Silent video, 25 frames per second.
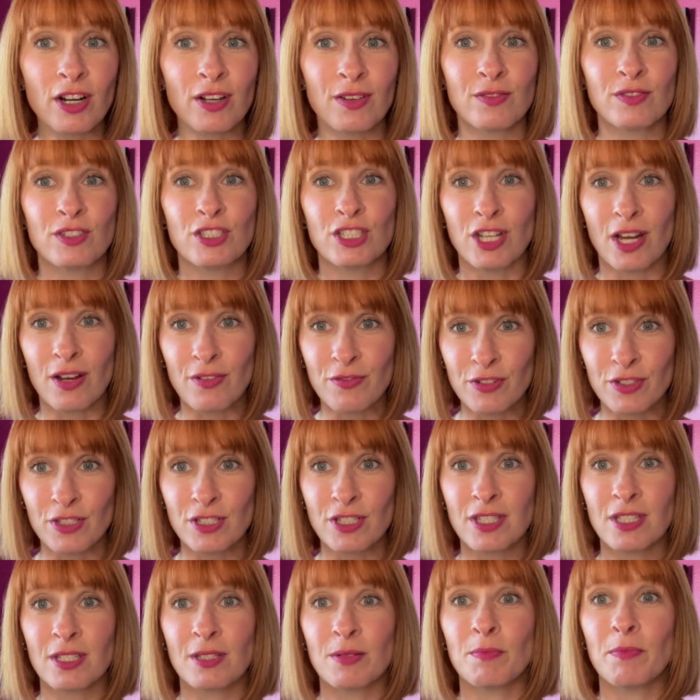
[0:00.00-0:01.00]
of
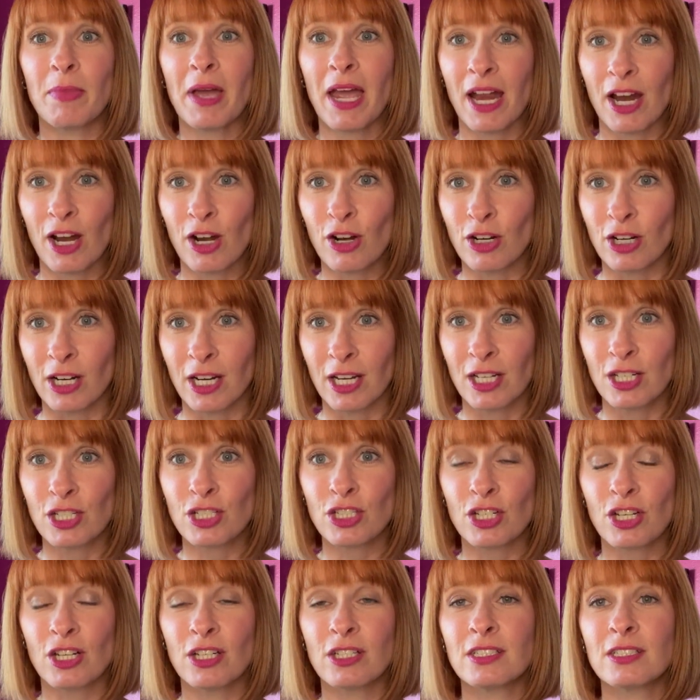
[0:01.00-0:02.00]
Jefferson
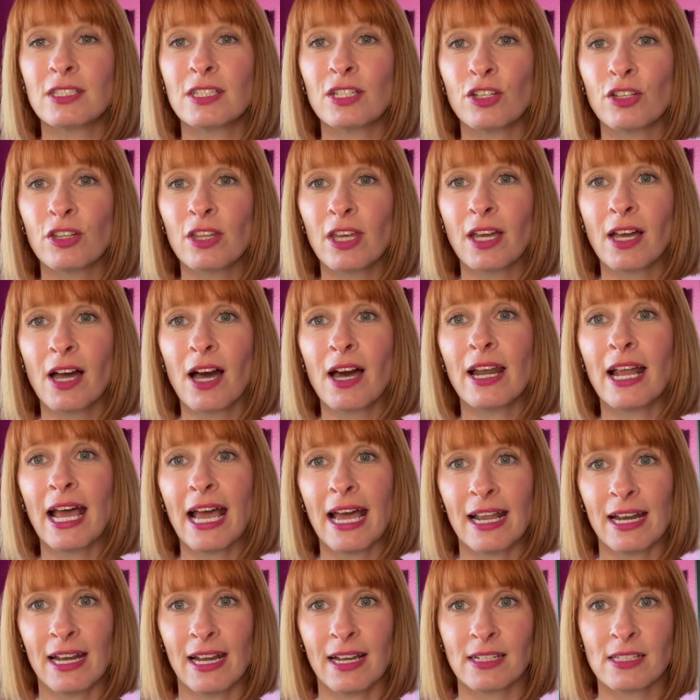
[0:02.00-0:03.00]
Parish until they got
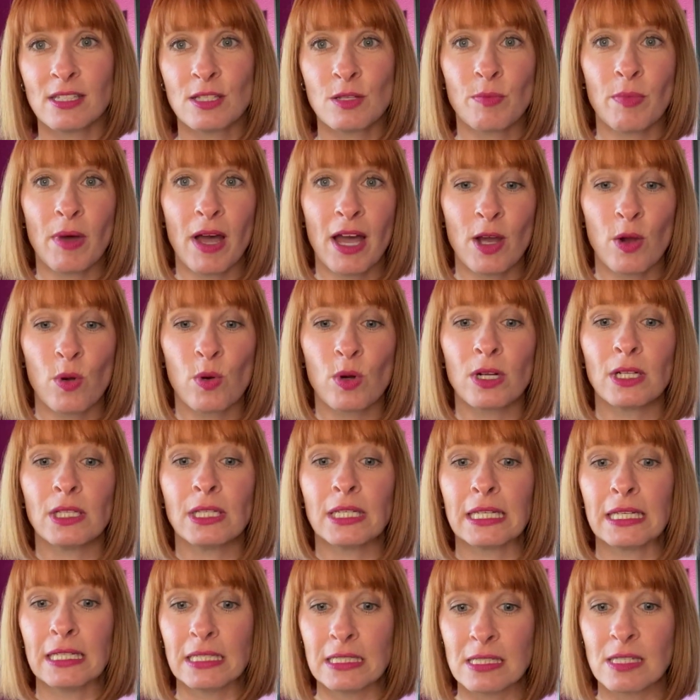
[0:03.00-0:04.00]
annexed by
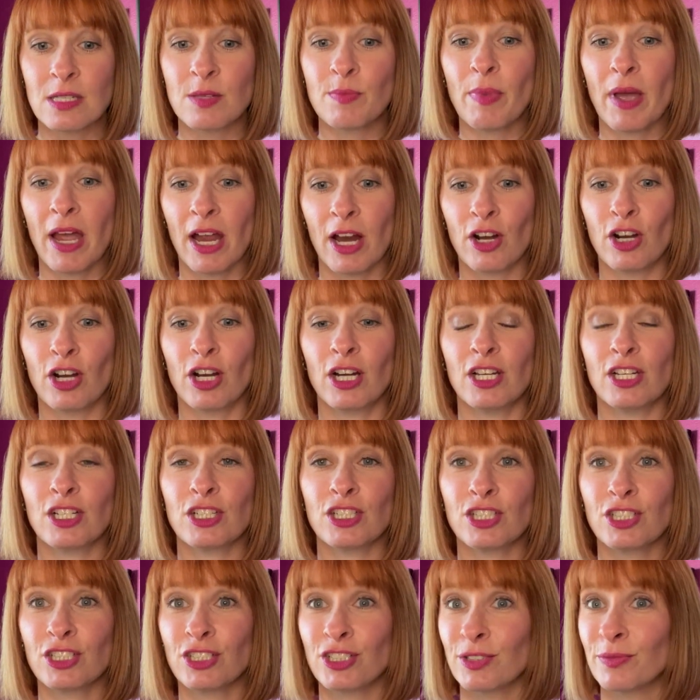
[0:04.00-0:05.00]
Orleans
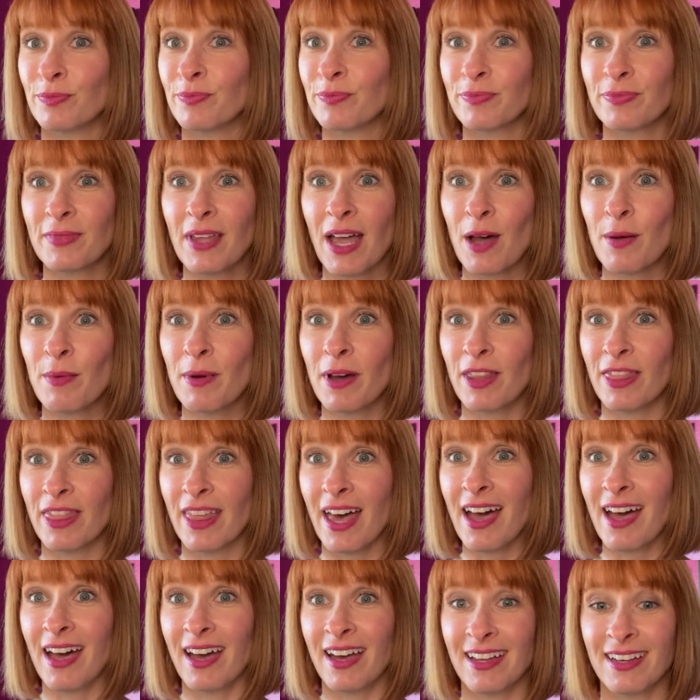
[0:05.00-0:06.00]
Parish. How about
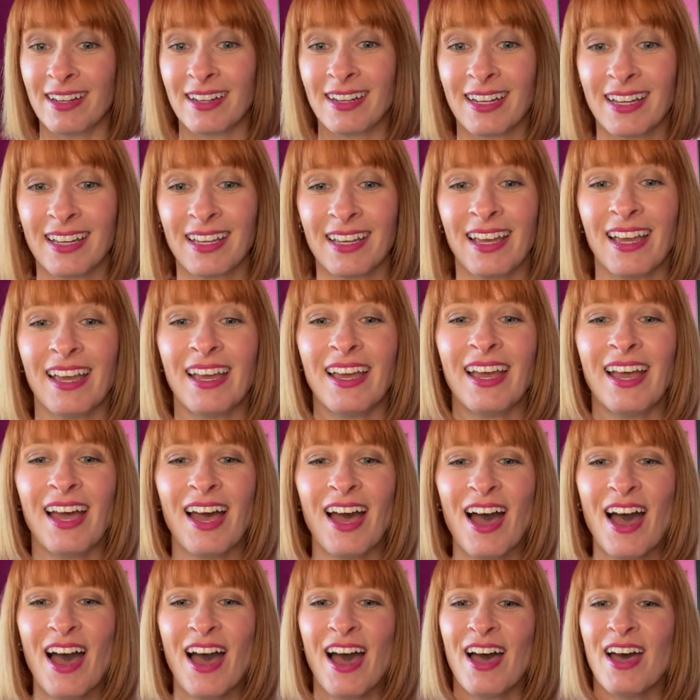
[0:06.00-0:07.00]
that?
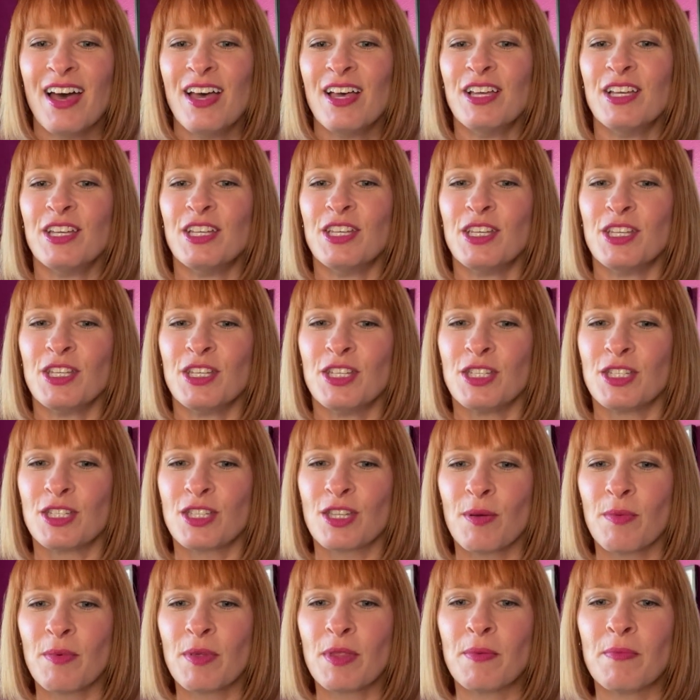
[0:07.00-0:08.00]

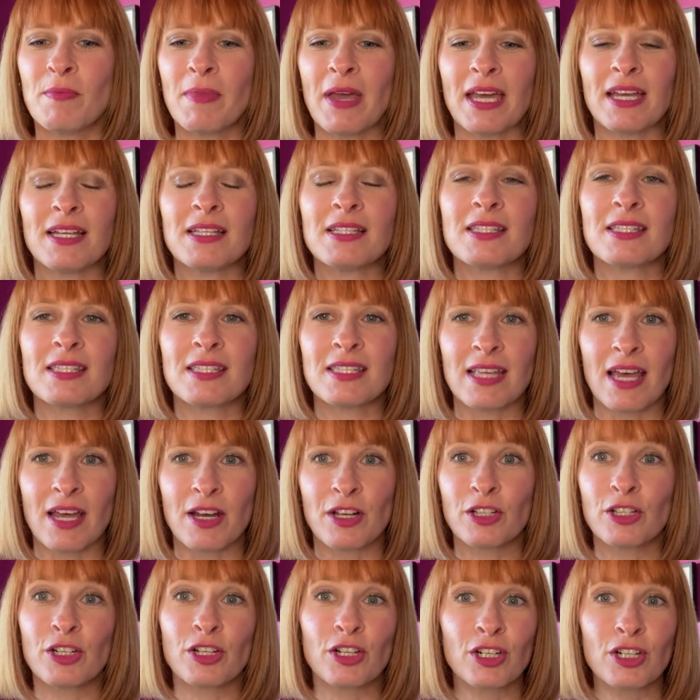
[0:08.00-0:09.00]
Some of the main
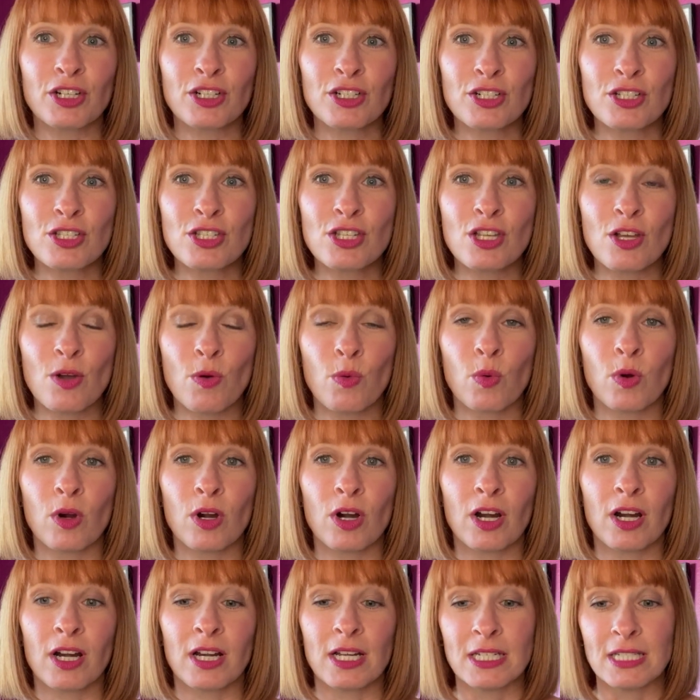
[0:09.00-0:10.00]
settlers
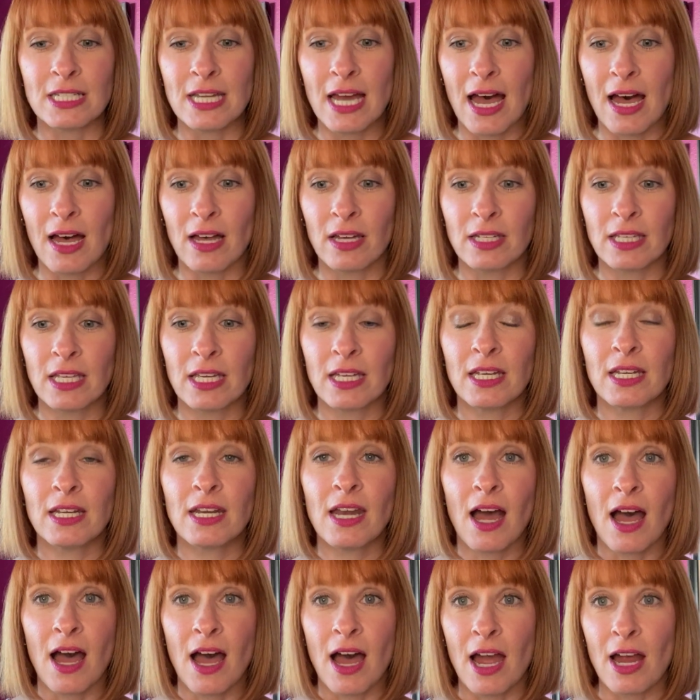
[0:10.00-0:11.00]
were Italian,
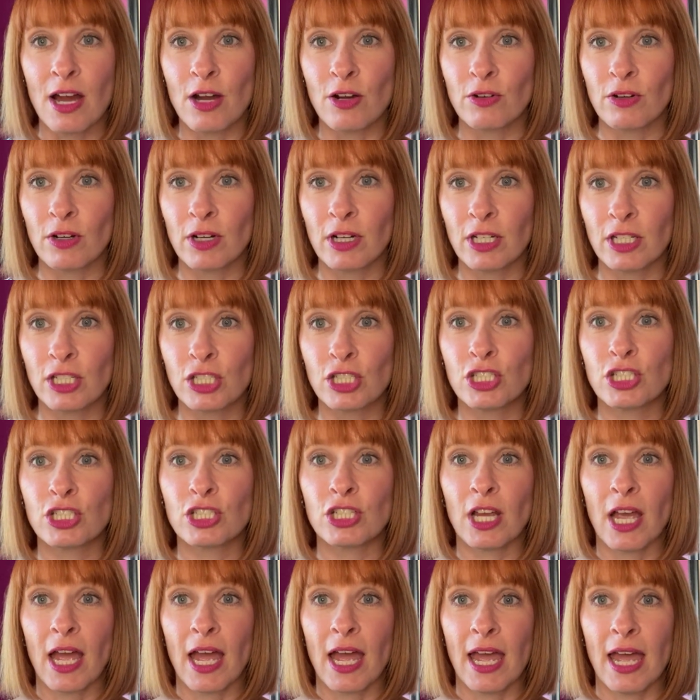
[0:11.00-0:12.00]
Irish,
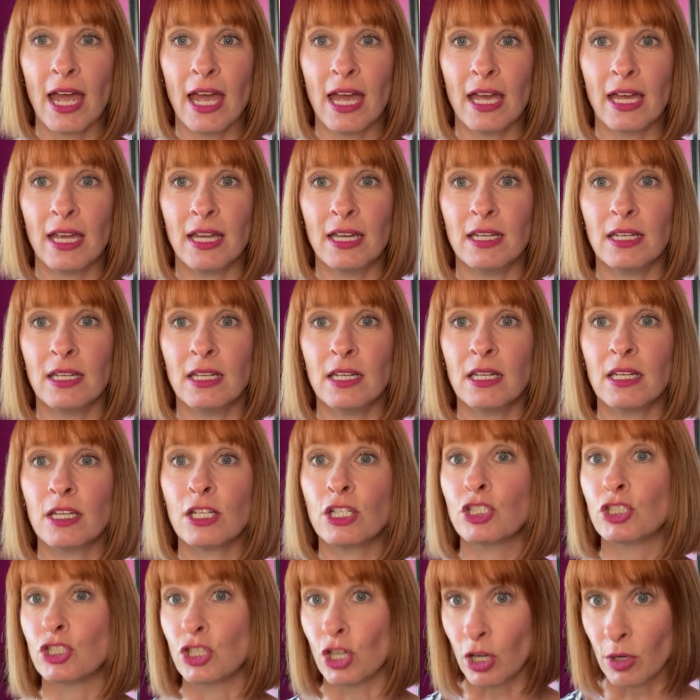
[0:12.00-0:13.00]
and
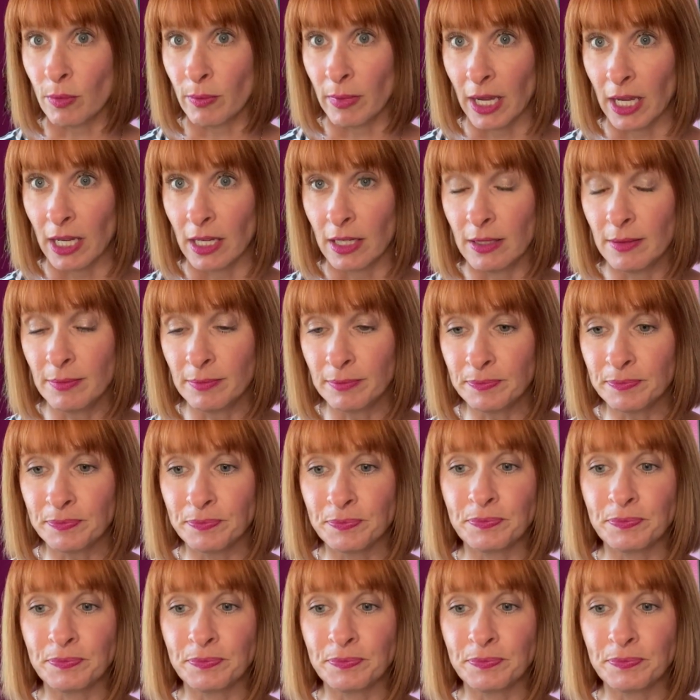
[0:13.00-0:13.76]
German.